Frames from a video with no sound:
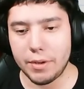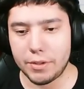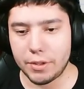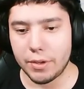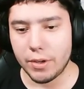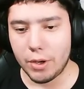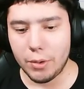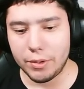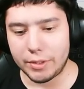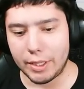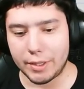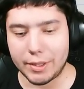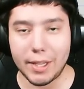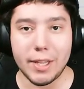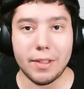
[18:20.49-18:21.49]
should know is
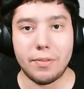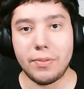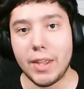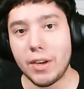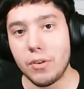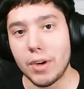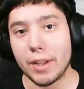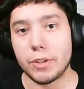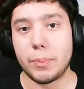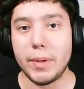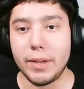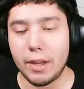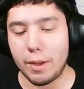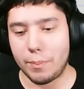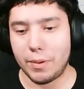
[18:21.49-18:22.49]
that they do not
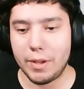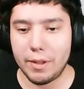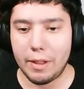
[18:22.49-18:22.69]
speed up.